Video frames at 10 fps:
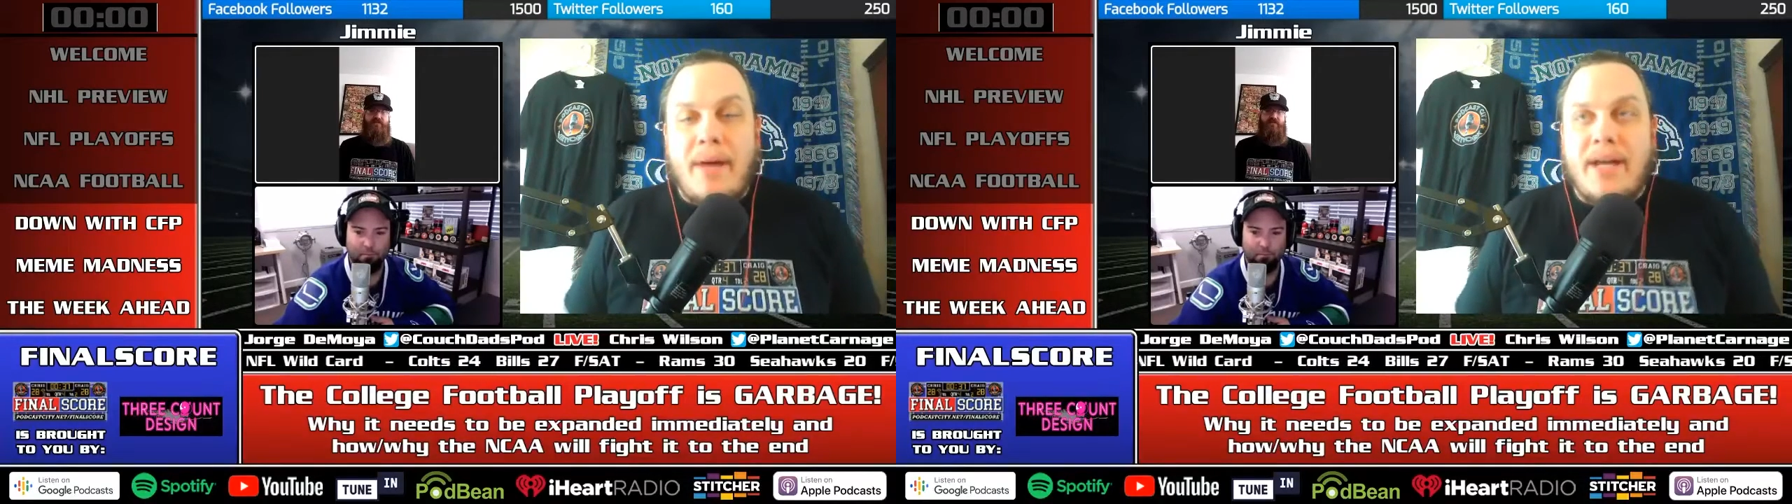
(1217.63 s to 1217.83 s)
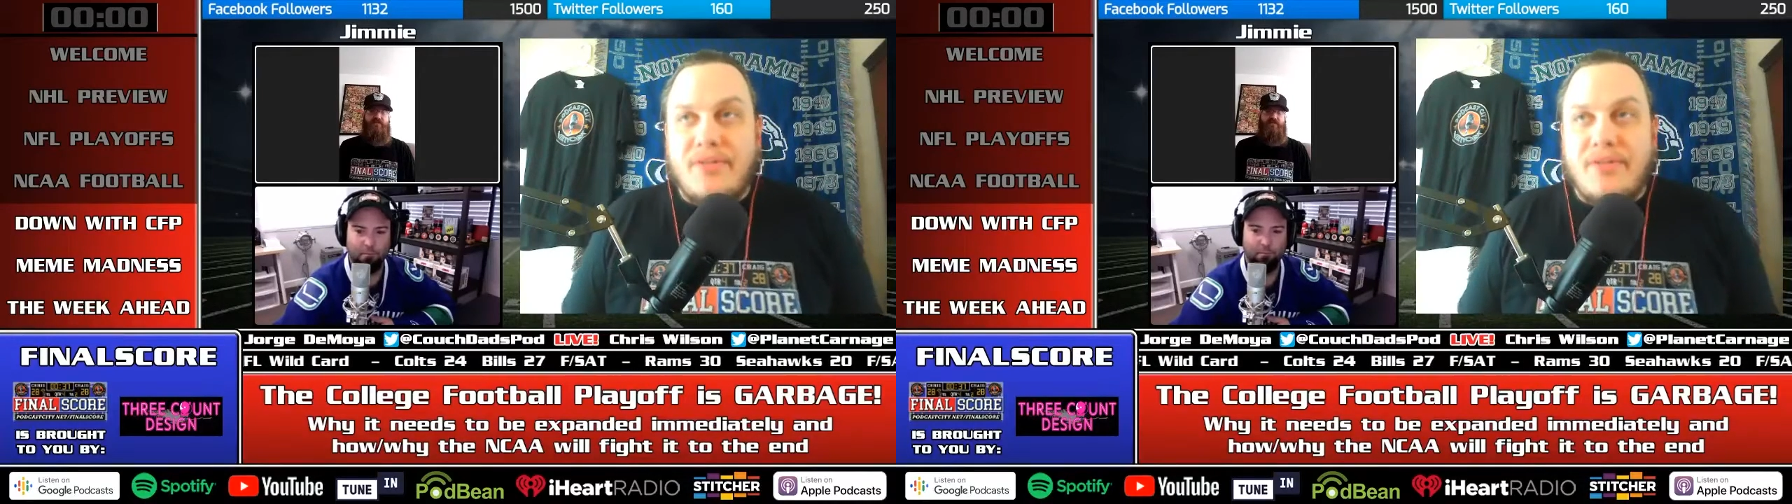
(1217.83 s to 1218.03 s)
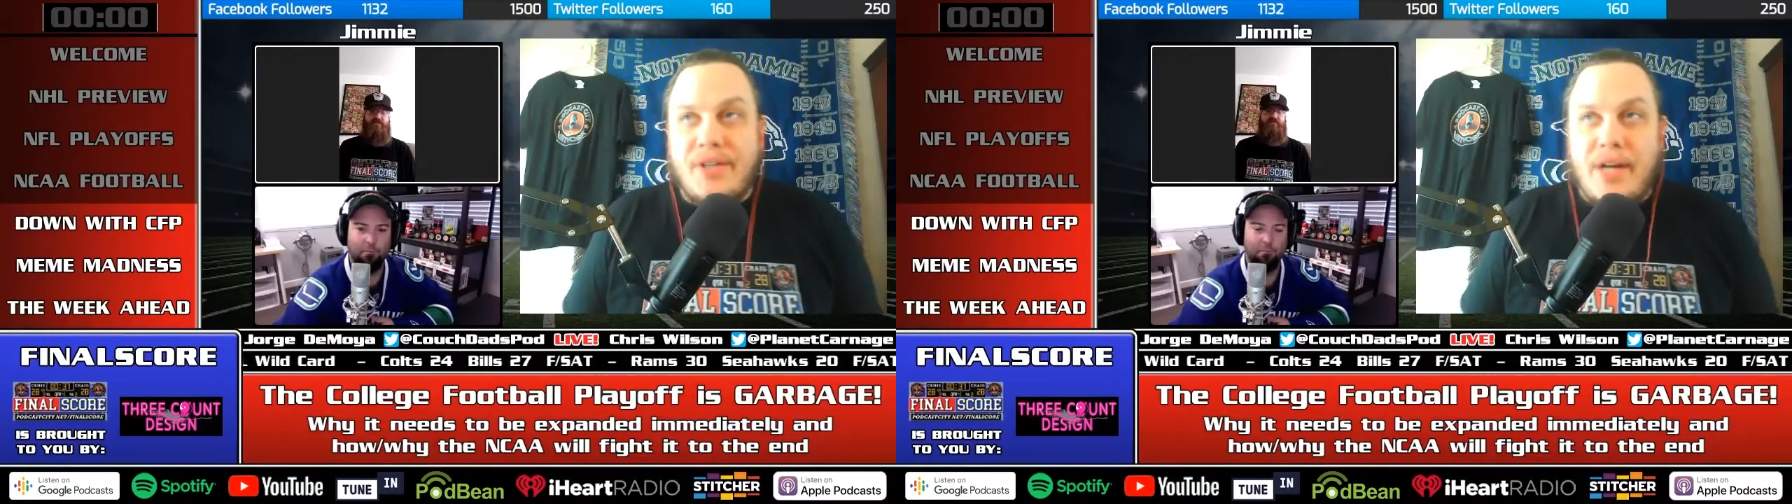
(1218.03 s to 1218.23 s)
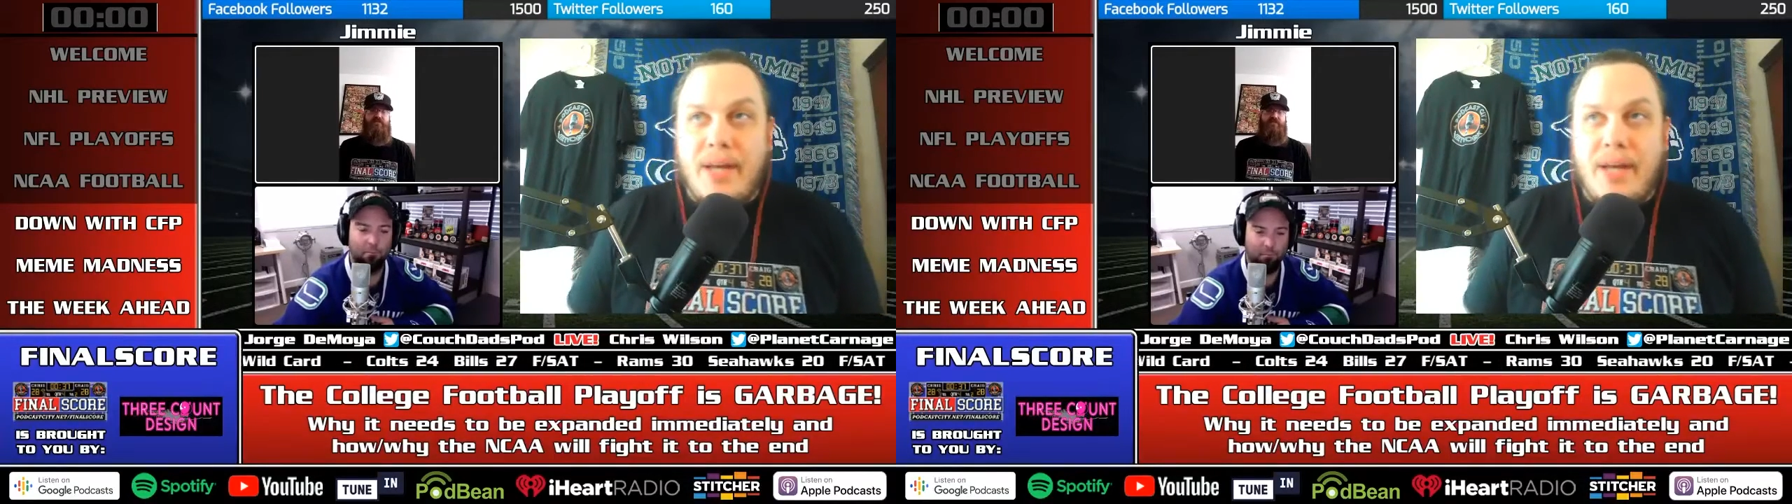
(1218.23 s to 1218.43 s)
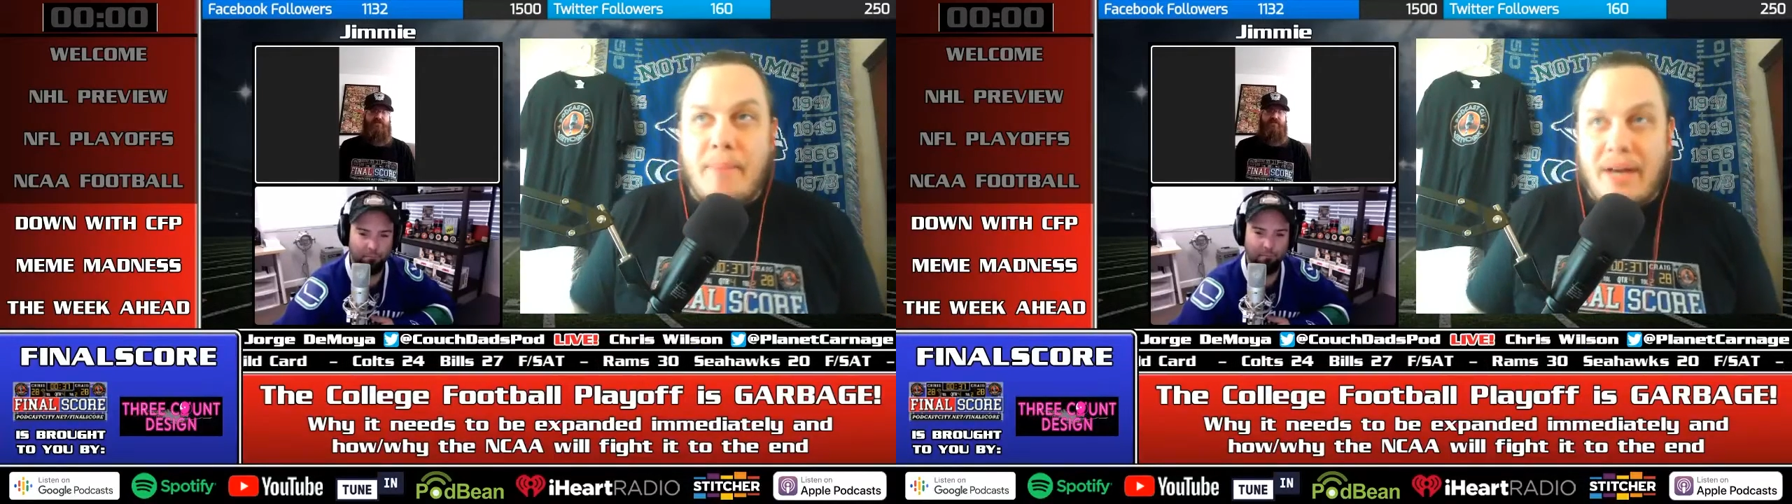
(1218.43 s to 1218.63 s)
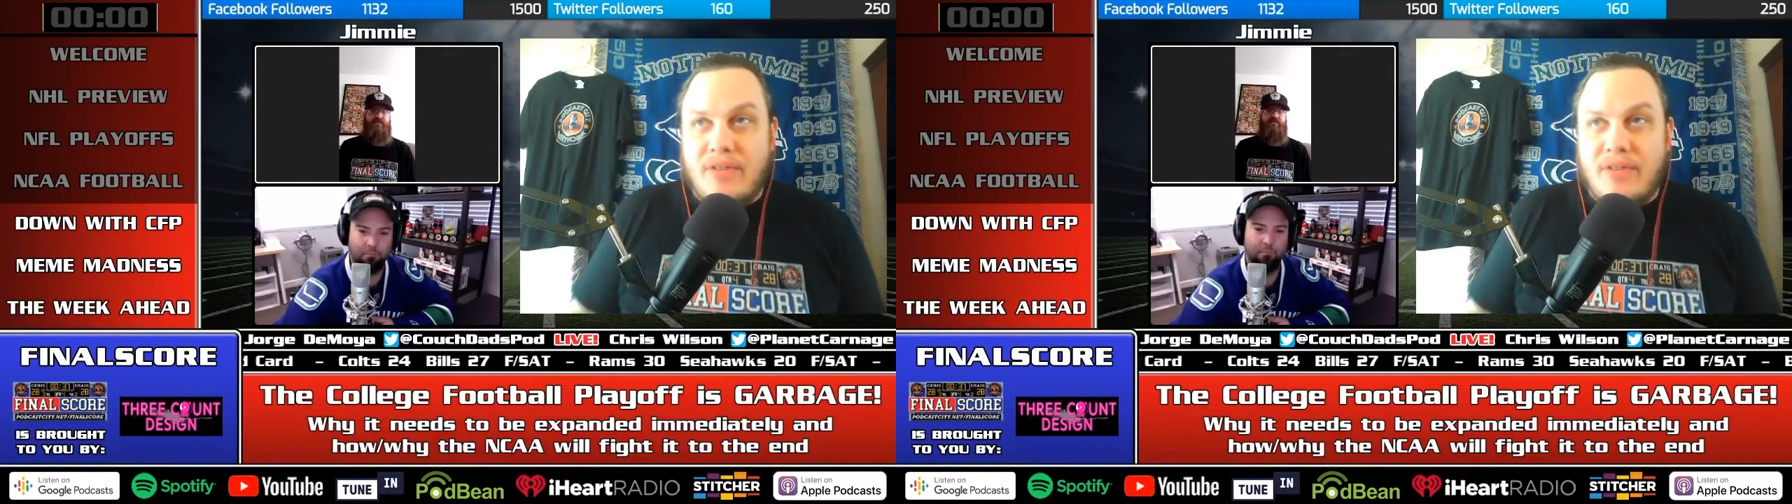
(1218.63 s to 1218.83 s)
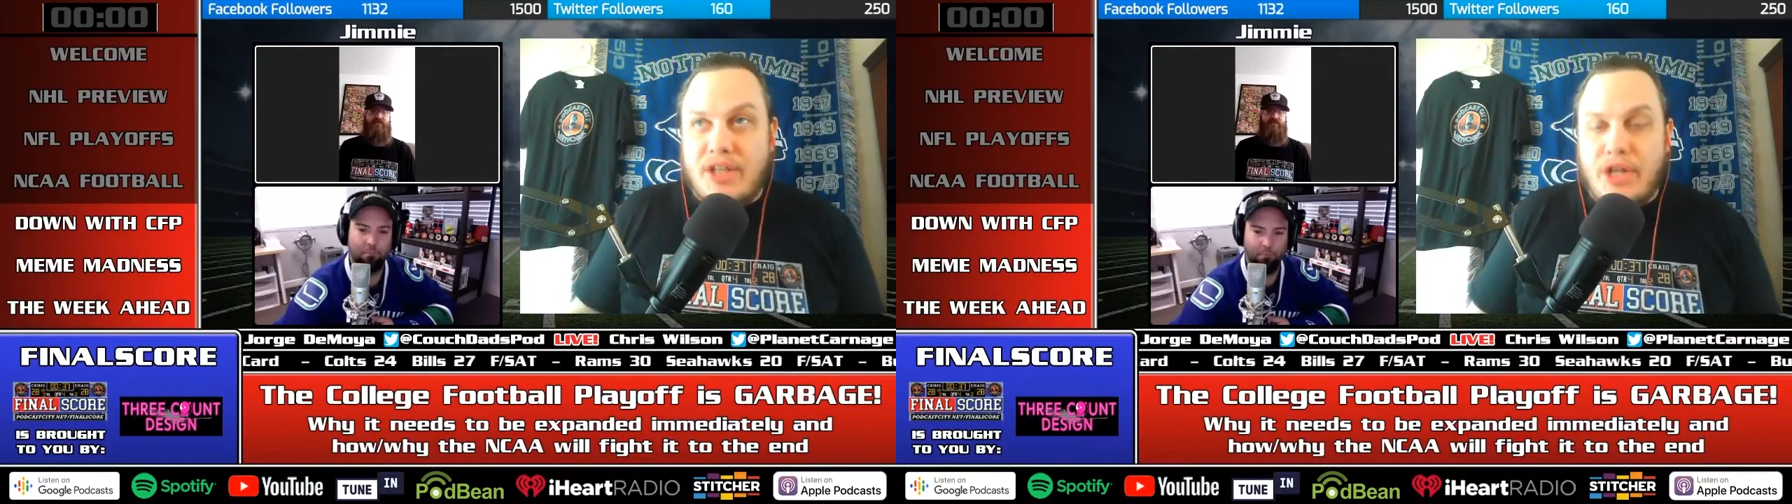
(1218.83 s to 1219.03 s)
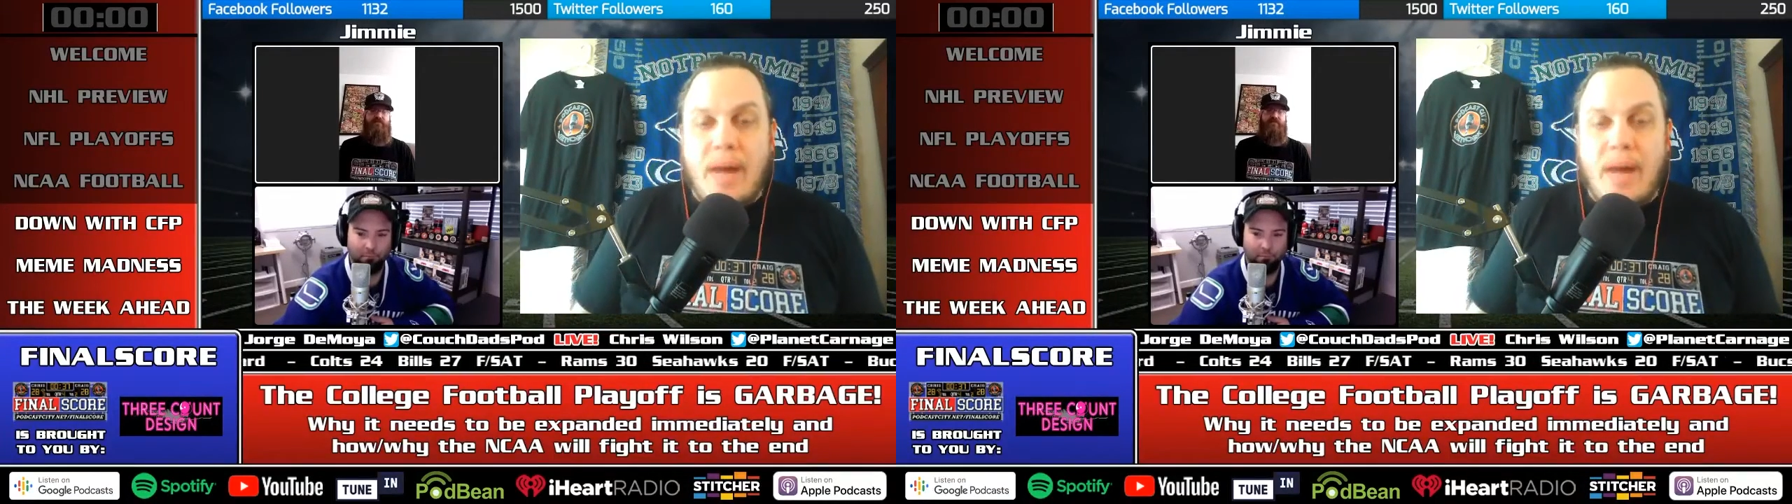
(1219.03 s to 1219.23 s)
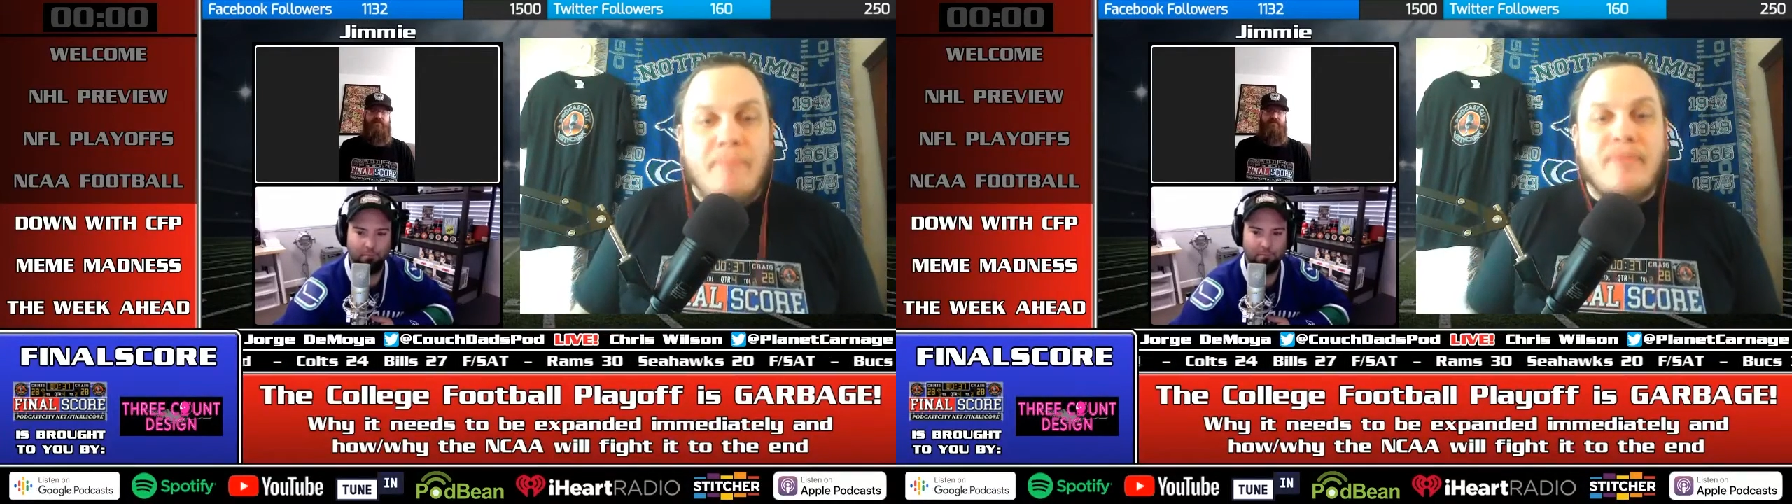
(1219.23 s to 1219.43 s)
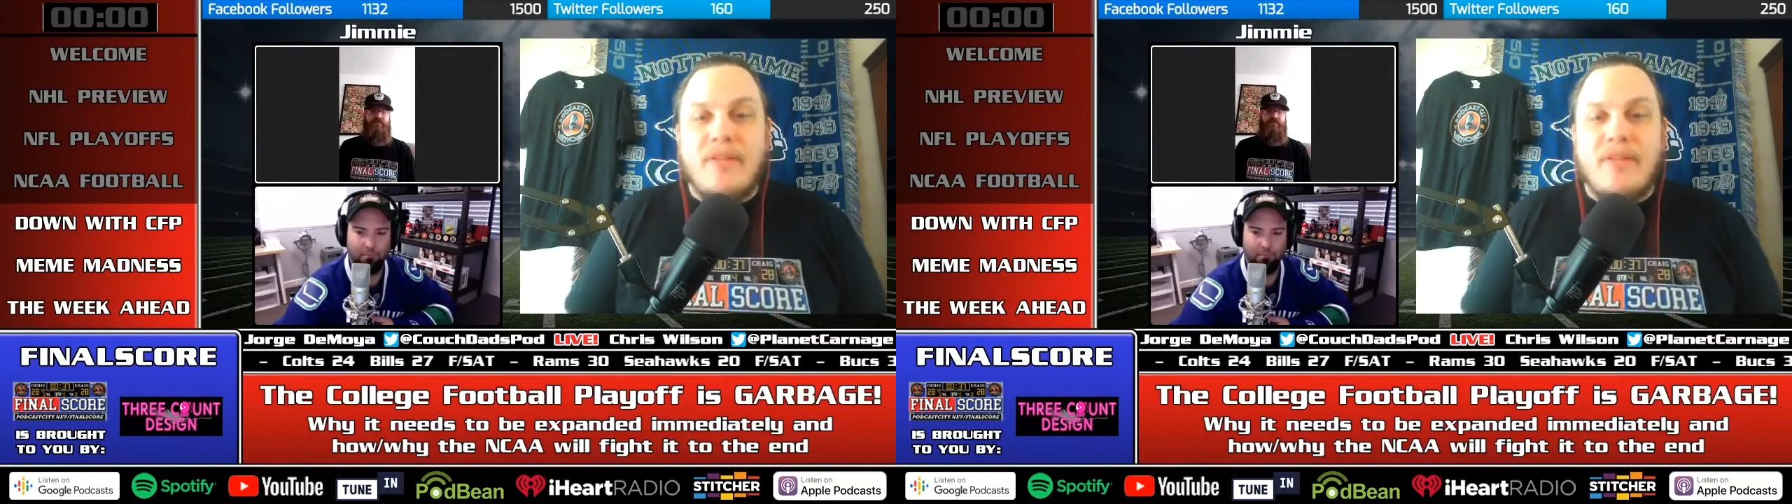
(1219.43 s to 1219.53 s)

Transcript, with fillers: PodcastCity.net backslash shop.